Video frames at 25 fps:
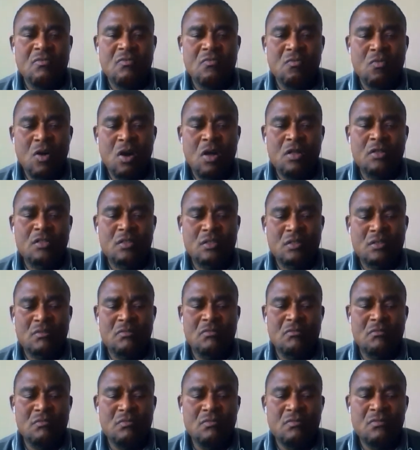what
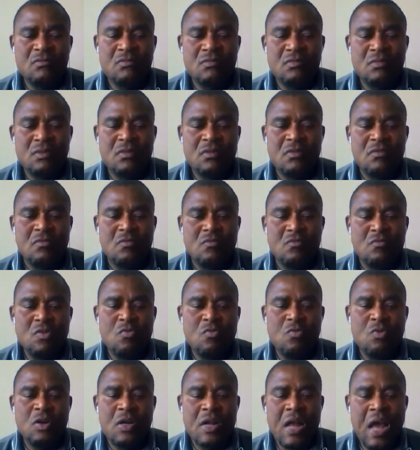
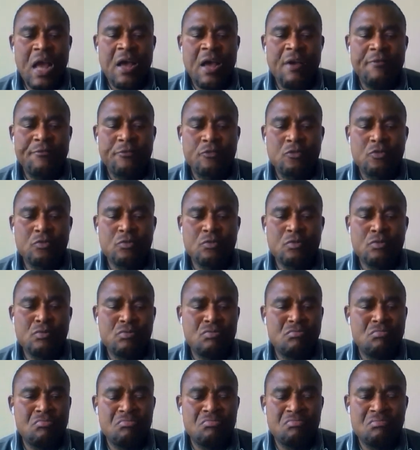we will have
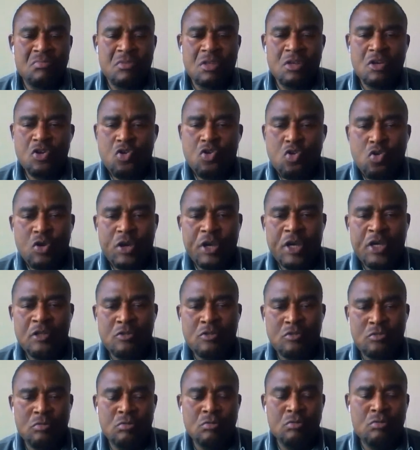to look
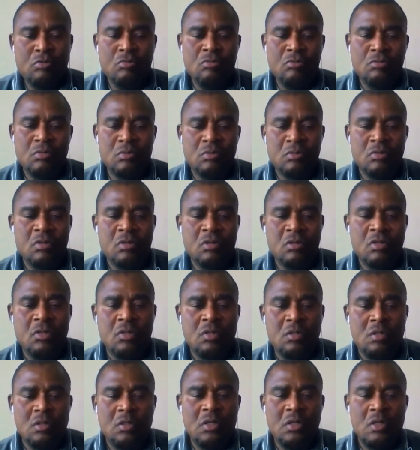into
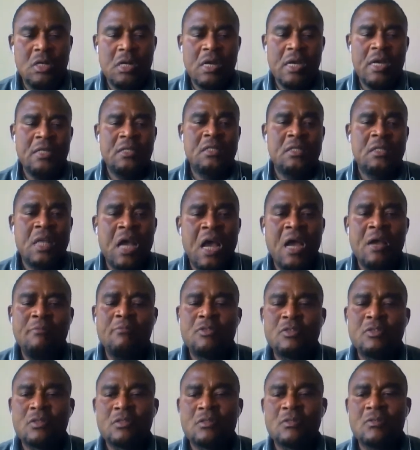in
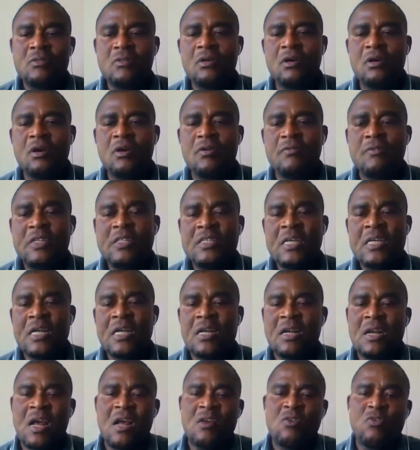terms of the
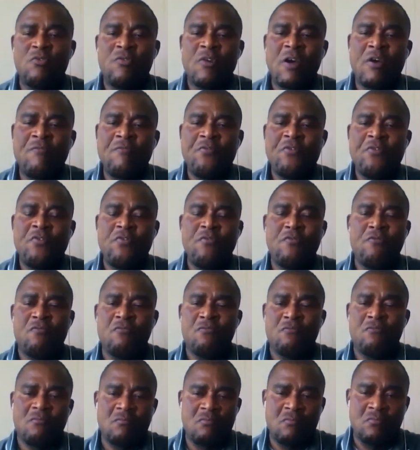general
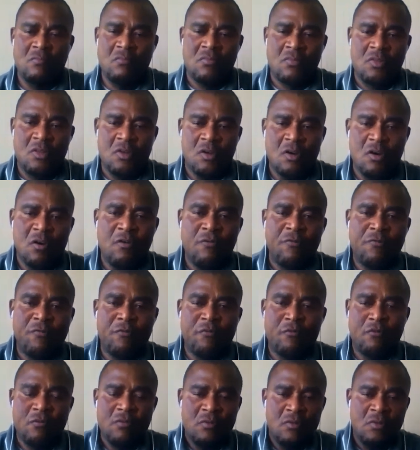overview
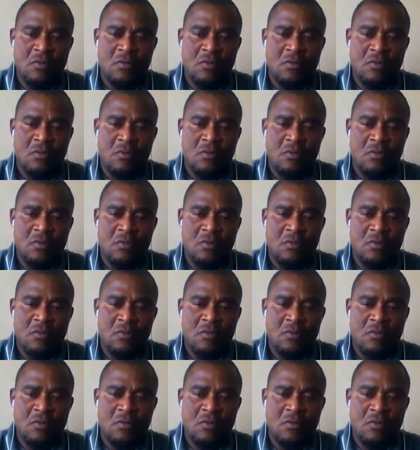of